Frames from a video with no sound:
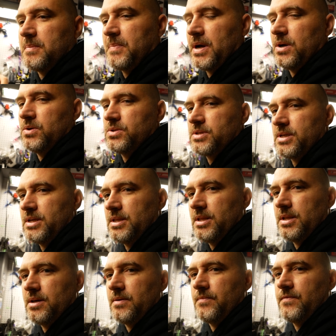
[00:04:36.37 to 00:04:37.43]
a post in
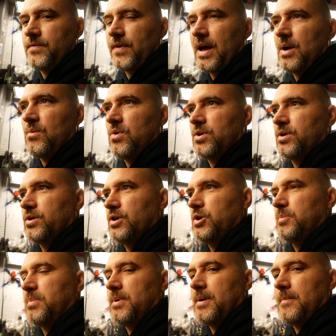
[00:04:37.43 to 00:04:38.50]
the Flightone
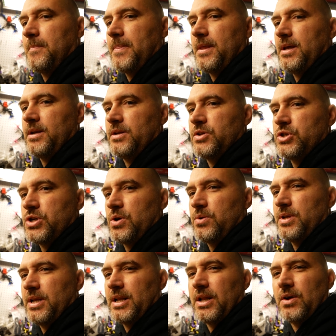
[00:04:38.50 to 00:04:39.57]
group and showed
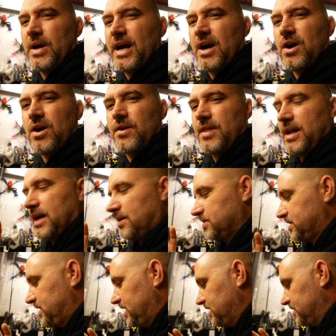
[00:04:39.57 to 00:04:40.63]
the little error that I
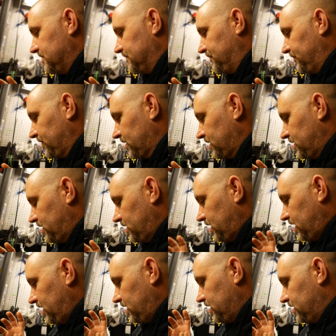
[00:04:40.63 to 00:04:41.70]
was getting.
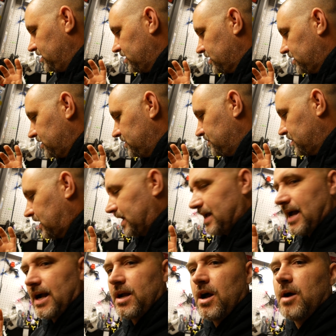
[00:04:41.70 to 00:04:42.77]
And I
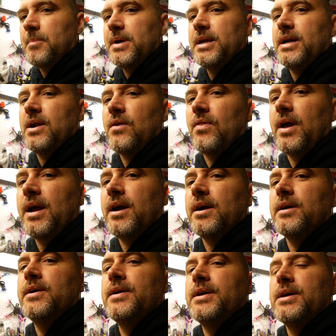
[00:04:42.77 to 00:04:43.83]
got commented on
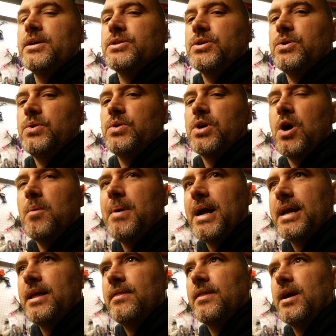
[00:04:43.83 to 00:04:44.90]
there to go
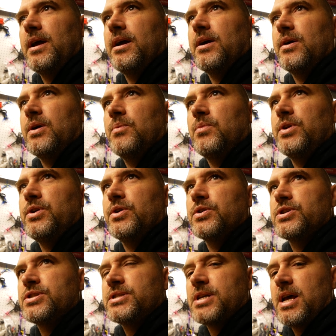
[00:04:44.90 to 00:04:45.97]
back in there, and when you're
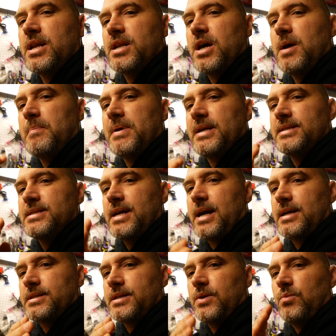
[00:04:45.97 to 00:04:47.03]
setting up and it's
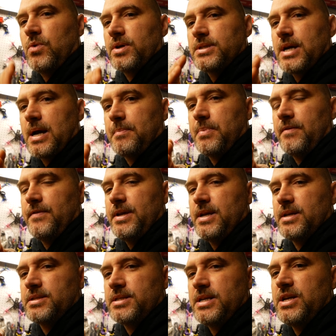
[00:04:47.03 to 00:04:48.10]
asking what type of
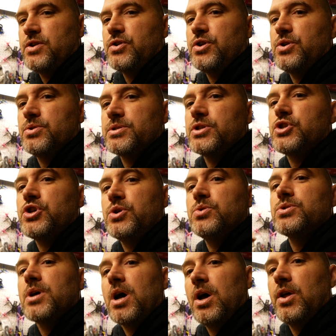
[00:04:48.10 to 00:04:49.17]
ESC you're using,
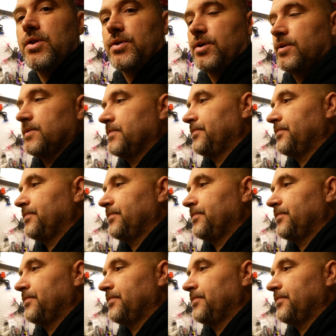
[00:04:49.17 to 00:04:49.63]
choose other.